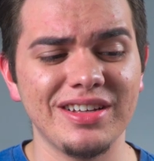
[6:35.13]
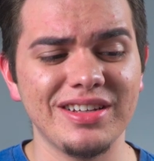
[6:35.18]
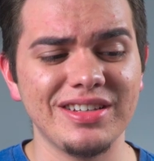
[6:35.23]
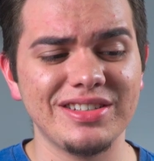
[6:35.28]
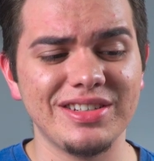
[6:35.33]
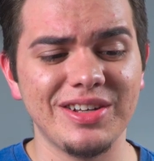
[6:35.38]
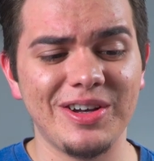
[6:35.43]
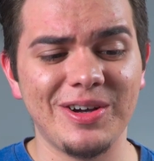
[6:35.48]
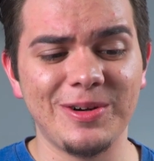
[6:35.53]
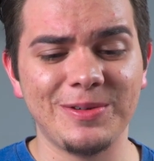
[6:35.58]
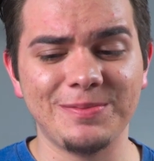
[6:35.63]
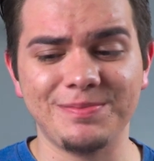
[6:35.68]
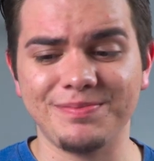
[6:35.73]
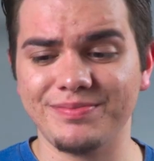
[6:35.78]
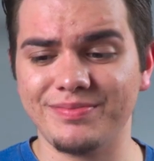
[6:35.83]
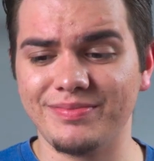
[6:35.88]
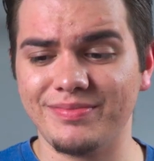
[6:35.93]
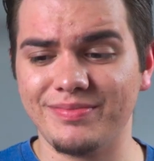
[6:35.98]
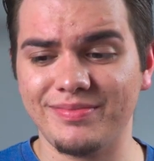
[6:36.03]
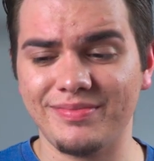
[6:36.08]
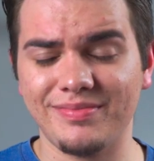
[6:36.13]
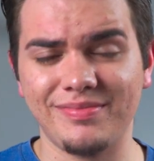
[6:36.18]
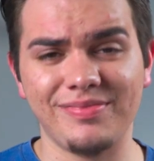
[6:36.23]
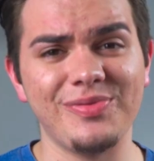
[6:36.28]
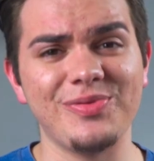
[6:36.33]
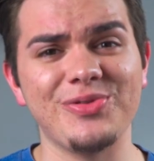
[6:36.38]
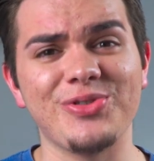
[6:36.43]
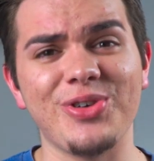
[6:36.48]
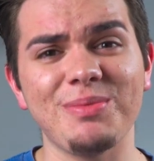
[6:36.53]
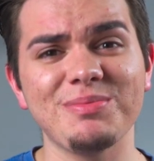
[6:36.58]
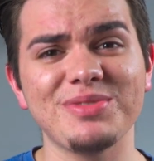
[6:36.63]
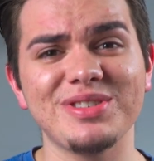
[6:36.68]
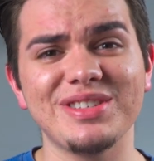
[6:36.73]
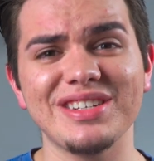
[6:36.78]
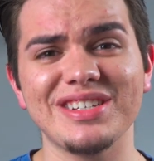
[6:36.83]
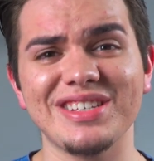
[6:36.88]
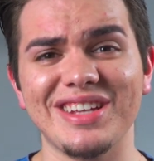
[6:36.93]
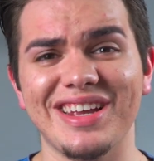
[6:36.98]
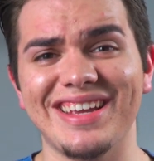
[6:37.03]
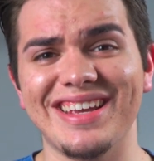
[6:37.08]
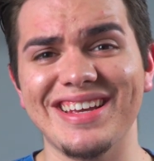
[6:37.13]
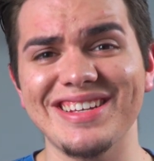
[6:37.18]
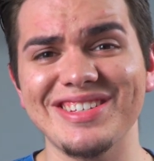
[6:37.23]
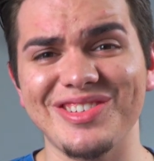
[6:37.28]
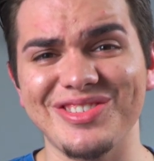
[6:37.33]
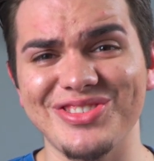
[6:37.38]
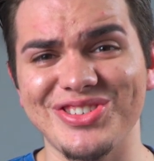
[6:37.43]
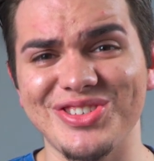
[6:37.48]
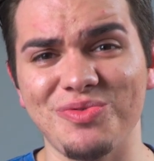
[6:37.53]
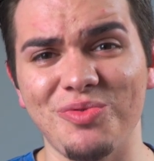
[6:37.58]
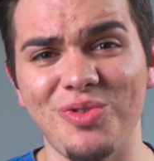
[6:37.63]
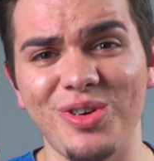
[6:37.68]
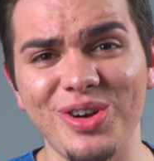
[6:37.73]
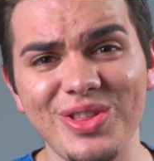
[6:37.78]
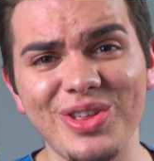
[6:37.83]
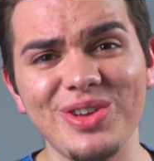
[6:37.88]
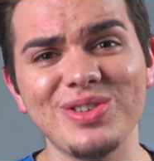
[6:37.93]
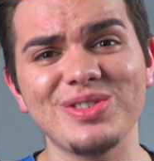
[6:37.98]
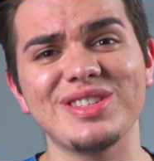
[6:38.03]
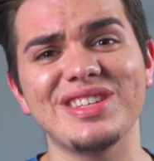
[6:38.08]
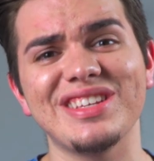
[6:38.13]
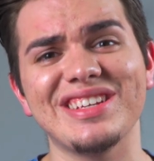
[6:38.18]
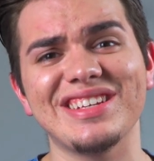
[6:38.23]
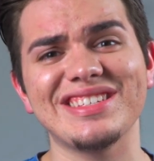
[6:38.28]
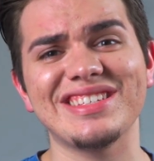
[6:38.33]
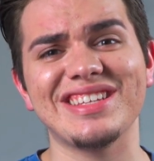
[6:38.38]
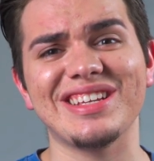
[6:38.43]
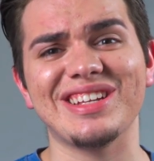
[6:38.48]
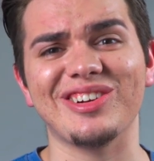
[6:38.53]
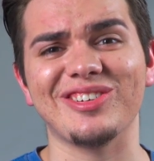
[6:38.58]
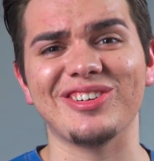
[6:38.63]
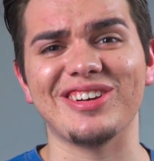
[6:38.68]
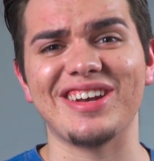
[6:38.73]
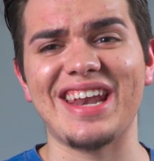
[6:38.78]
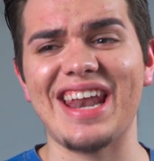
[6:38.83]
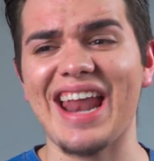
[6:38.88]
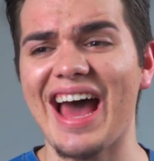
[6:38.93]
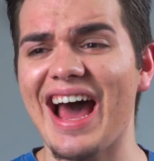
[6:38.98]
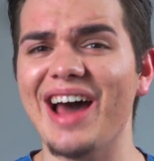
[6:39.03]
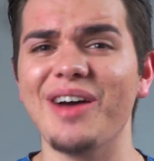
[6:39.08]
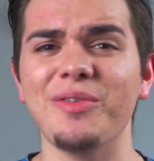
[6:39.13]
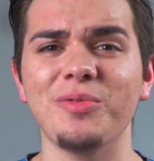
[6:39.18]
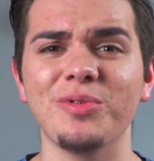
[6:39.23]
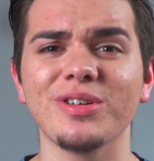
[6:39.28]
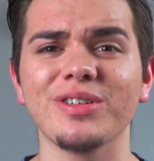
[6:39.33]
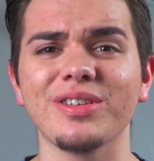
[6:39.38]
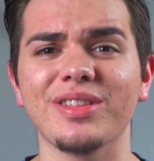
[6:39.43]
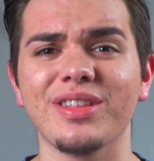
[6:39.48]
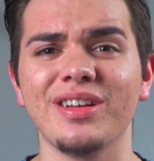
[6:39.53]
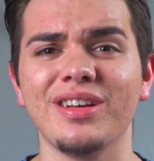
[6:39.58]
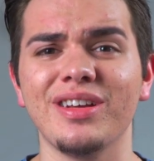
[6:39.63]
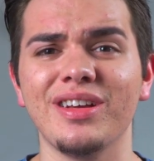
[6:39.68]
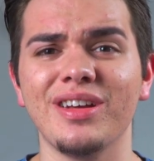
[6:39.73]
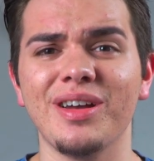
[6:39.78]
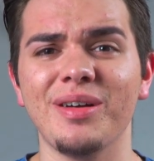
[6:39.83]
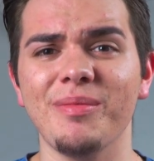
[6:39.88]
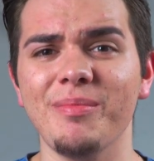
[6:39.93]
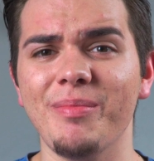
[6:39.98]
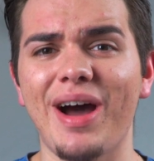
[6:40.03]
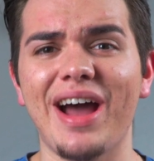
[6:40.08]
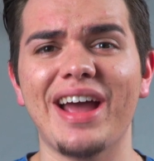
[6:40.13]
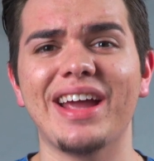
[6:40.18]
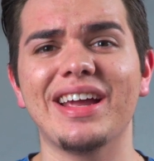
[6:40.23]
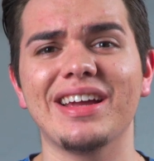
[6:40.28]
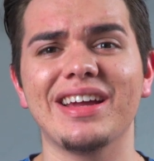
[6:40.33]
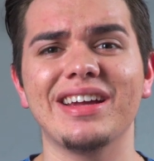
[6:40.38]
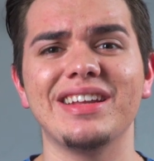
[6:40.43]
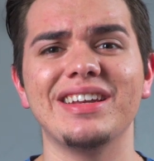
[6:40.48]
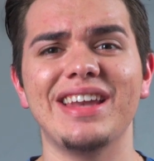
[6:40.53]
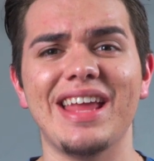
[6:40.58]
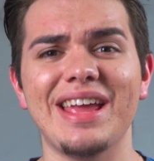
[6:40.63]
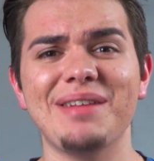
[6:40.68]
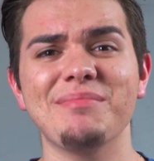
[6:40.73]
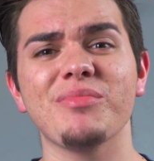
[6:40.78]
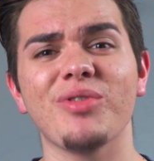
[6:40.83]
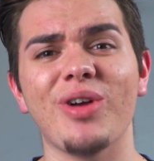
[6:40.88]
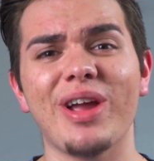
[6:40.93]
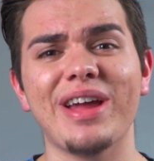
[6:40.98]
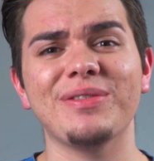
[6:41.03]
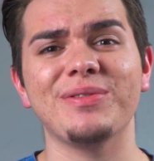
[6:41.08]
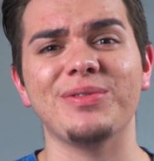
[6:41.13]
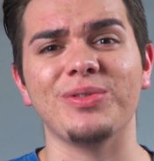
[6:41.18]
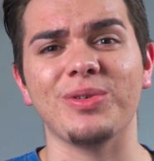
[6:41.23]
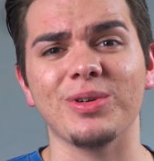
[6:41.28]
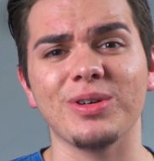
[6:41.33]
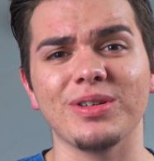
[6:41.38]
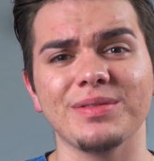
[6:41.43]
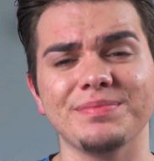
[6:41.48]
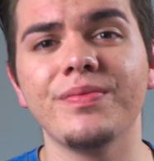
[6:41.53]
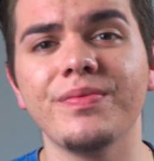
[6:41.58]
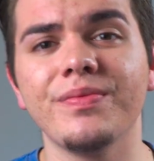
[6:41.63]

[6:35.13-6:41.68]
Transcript: So drumsticks, I guess, are just one of those things that are not worth buying name brand for.